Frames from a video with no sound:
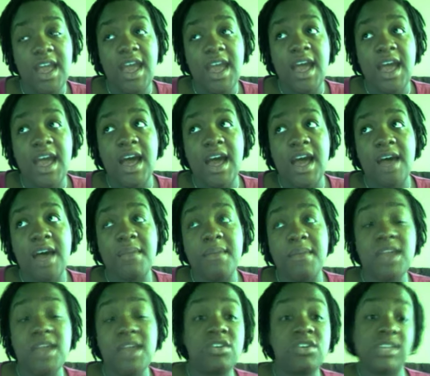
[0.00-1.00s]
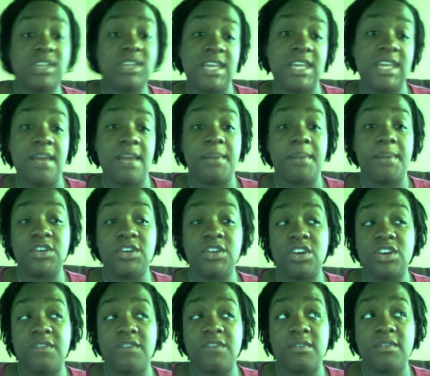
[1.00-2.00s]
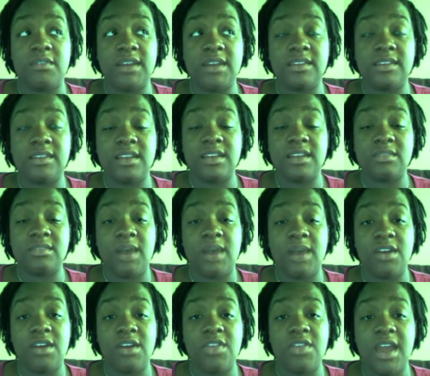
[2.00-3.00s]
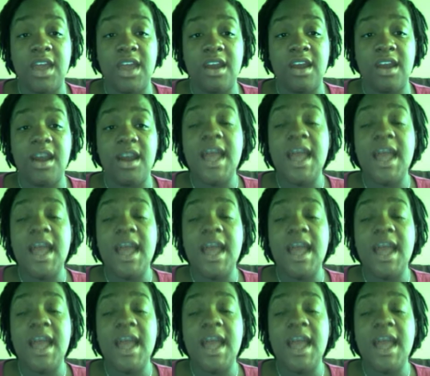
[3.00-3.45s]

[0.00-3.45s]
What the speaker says: and you'll see a bunch of different residents while you're there.